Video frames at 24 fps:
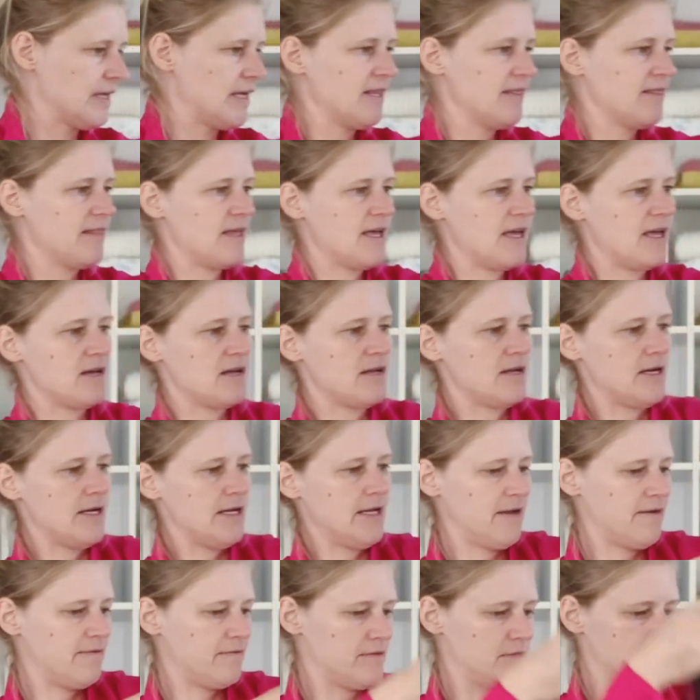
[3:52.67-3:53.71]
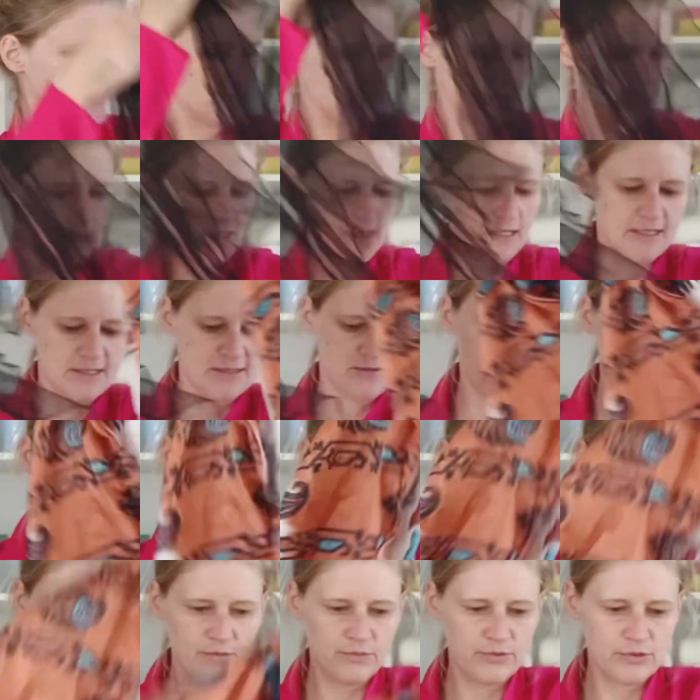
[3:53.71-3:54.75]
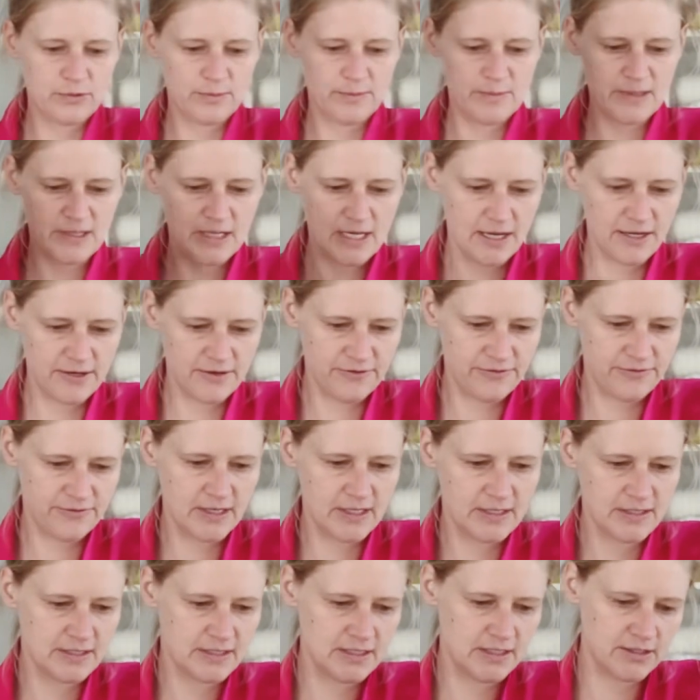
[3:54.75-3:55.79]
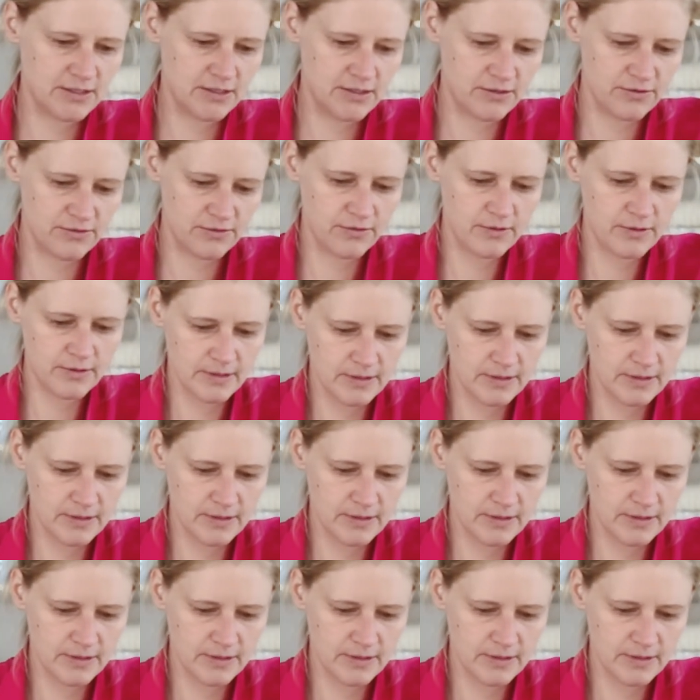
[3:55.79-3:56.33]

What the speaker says: And then I have this one as well, which would be kind of fun to do.